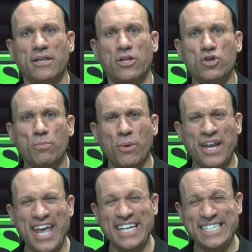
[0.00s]
you
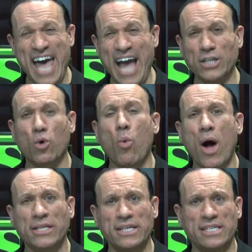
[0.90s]
put exact
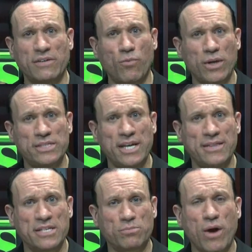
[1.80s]
quantities of what's in
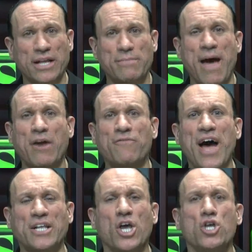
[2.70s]
this product. As a matter of
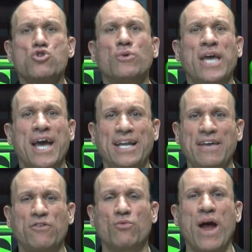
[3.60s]
fact, you can't
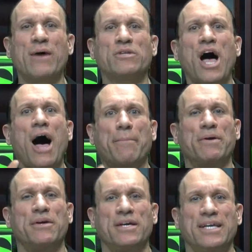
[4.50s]
even round up,
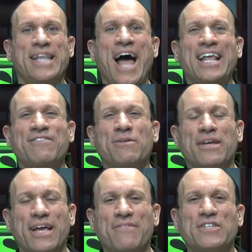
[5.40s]
not
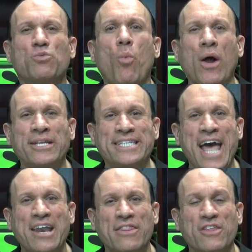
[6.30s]
even if it's
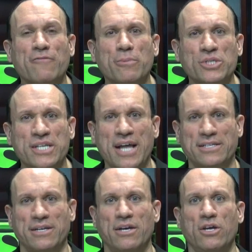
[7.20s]

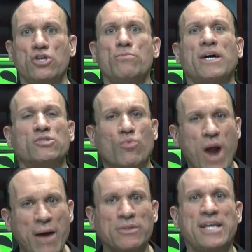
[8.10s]
0.1%. You must
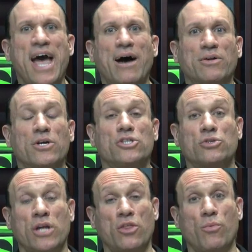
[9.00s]
round down. So
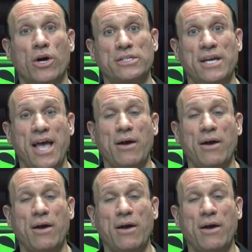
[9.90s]
in other words,